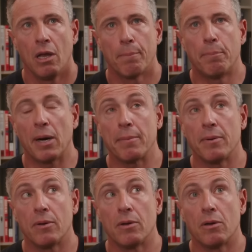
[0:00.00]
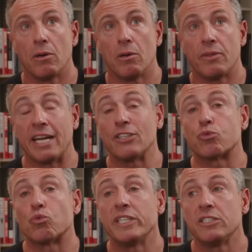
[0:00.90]
But that it's
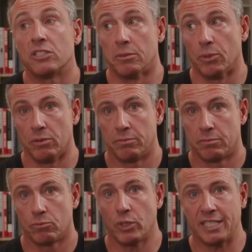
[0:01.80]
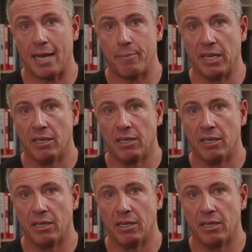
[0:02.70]
reasonable. What does that mean?